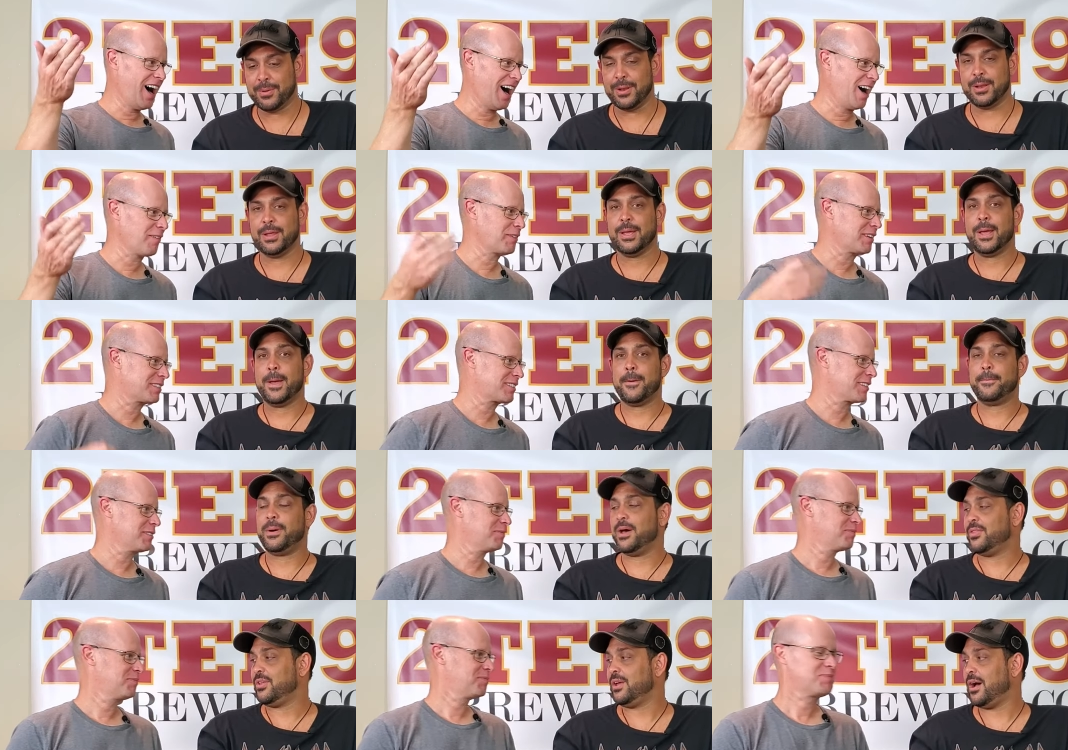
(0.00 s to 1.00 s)
Speaker 1: Obviously.
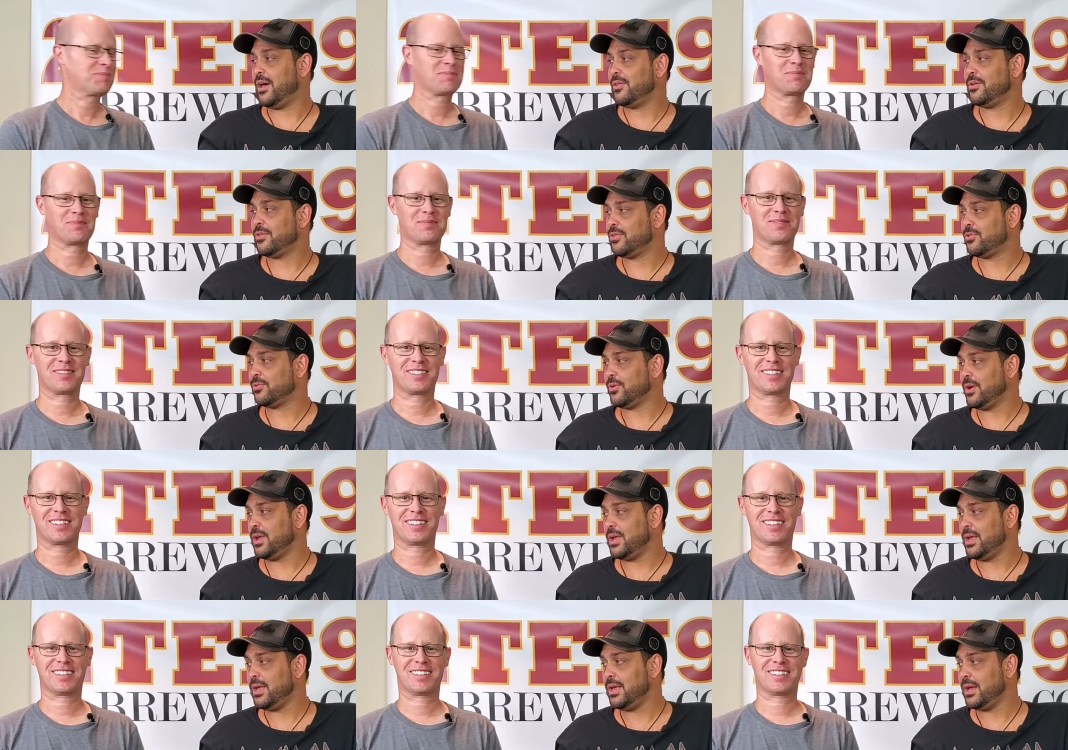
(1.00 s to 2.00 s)
But the other
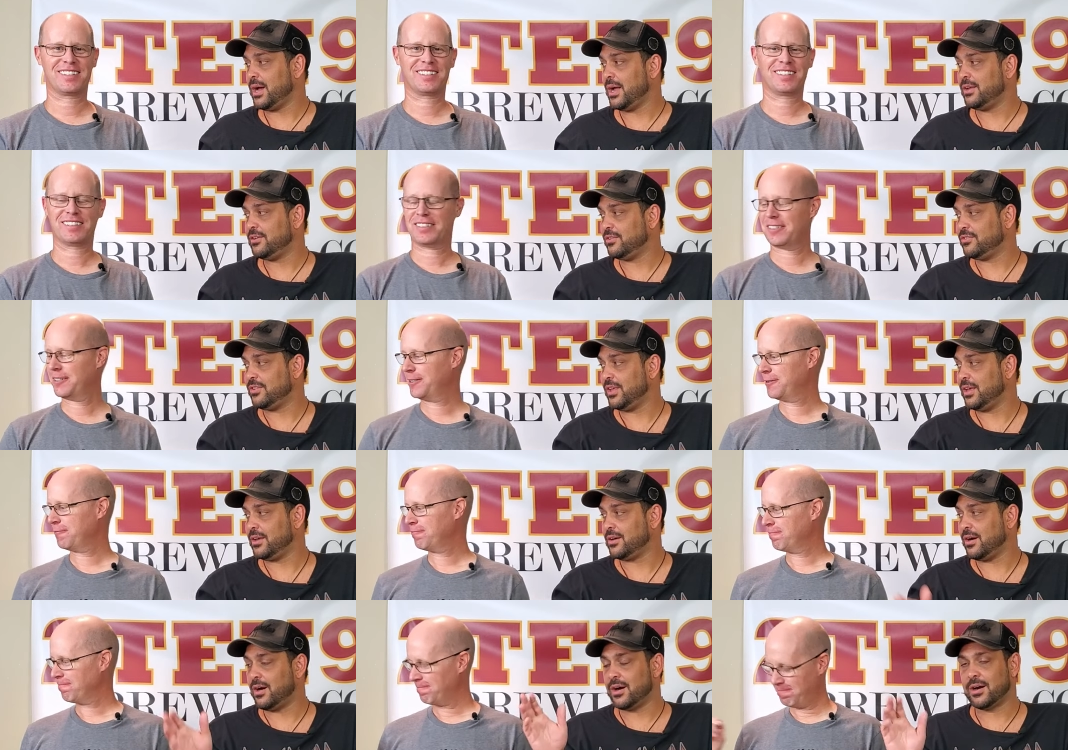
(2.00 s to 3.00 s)
three I just
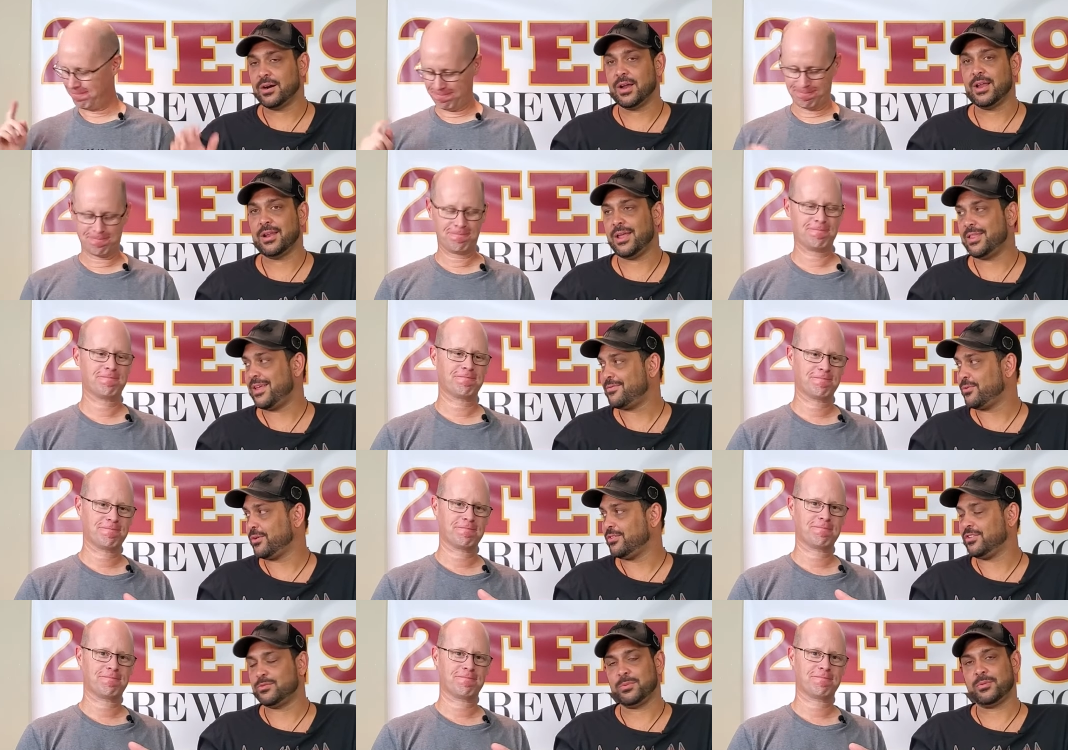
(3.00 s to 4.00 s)
think are and, and that
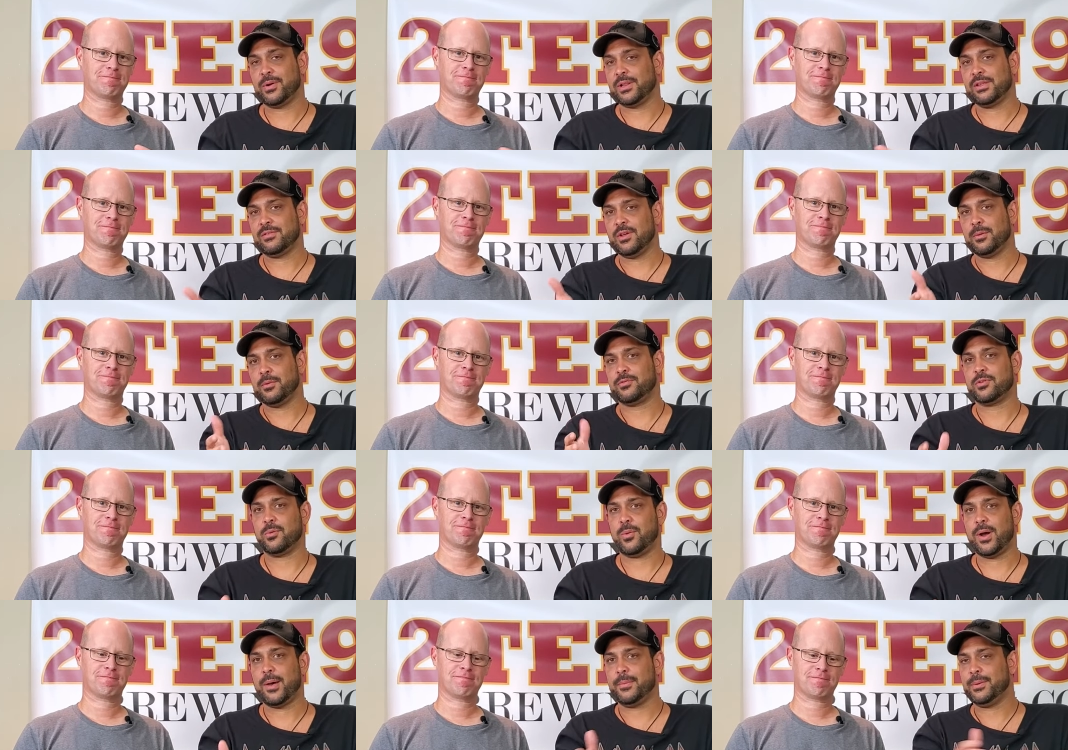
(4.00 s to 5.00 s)
46 has been really available for a
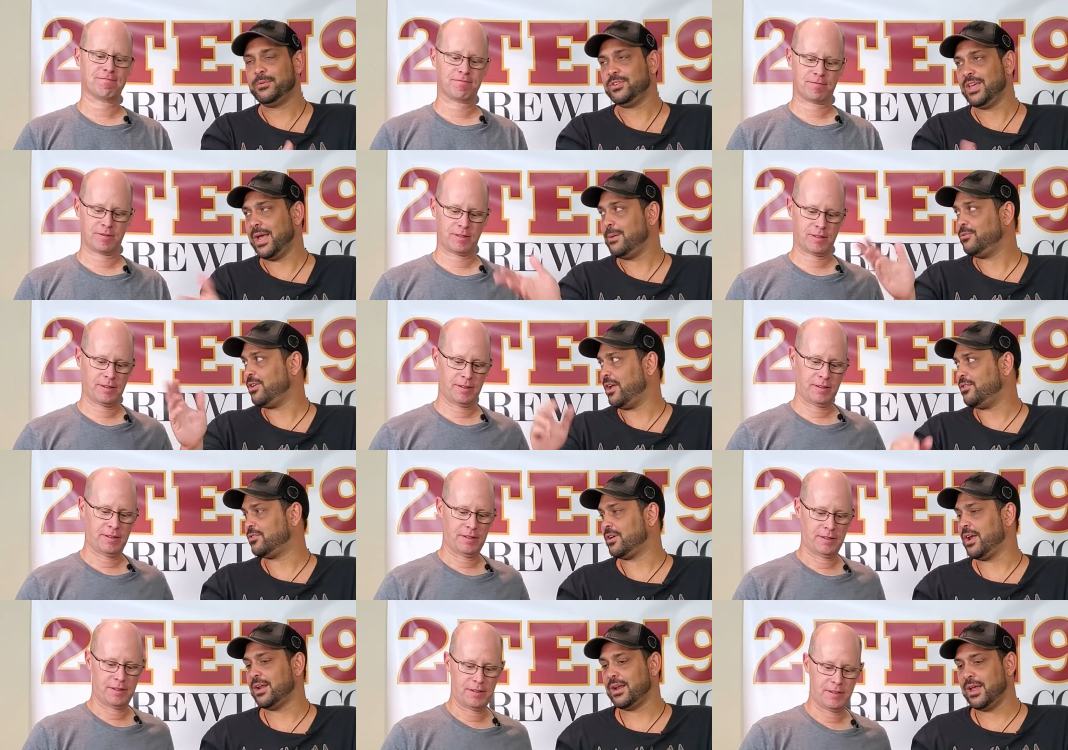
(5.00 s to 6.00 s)
while, but it was a game changer.
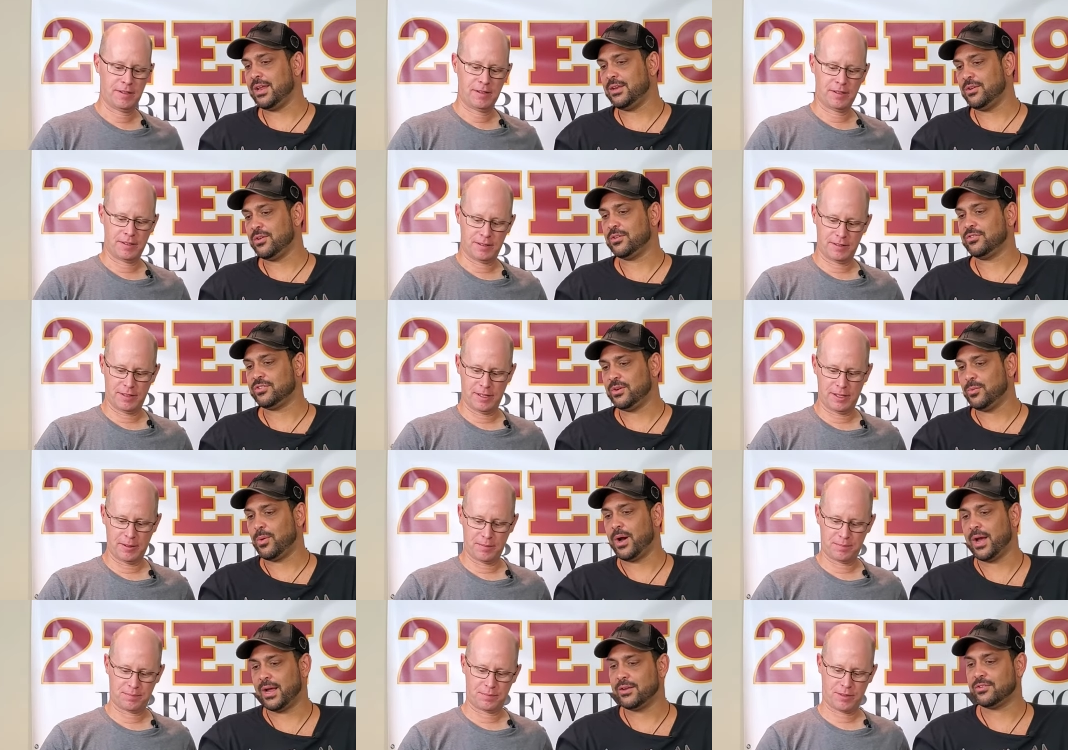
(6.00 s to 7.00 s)
And and you can see yeah.
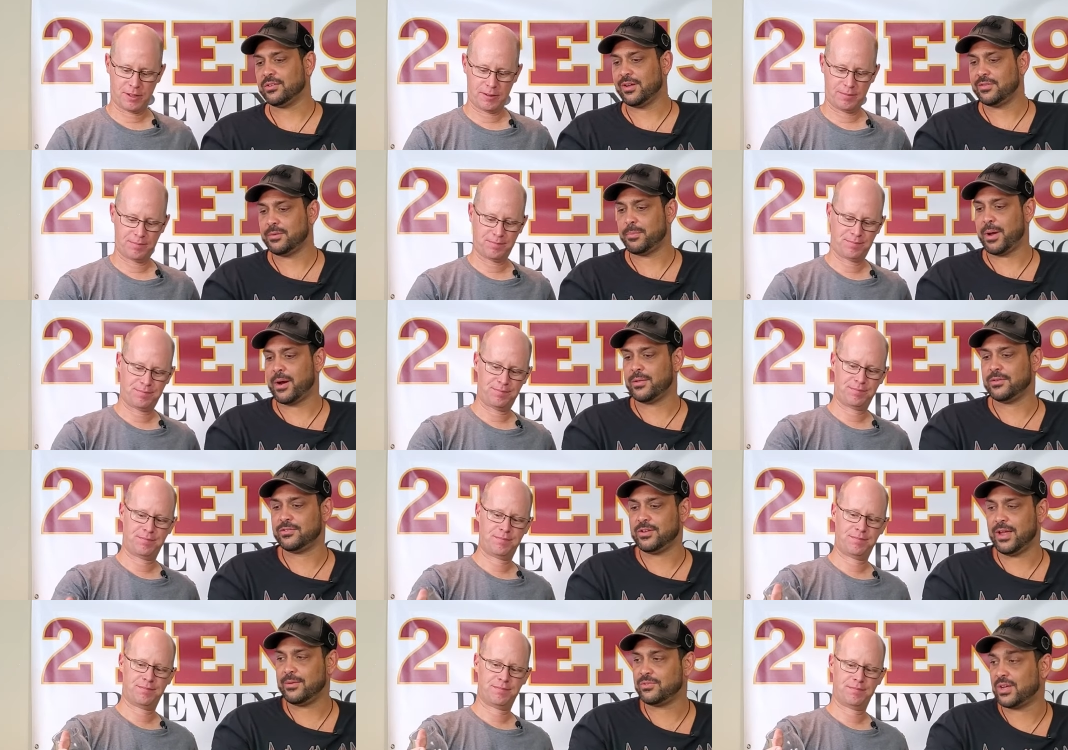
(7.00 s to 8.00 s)
why. I just love the power of the
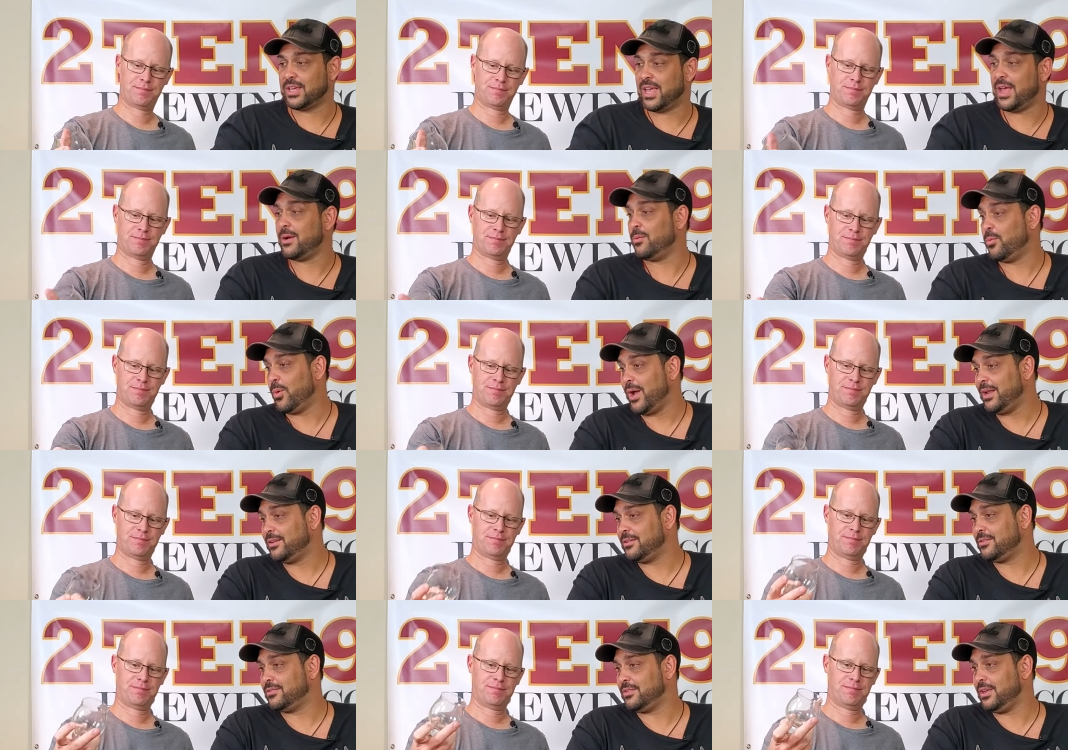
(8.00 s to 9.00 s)
staves. I can't wait to
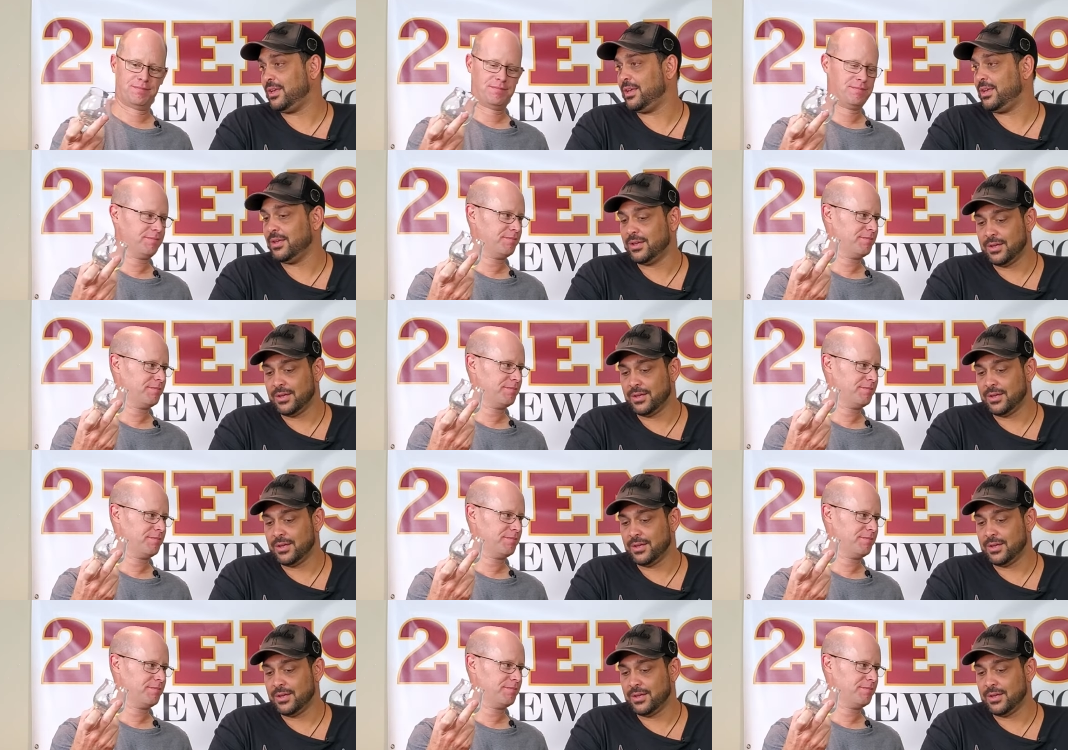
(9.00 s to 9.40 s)
see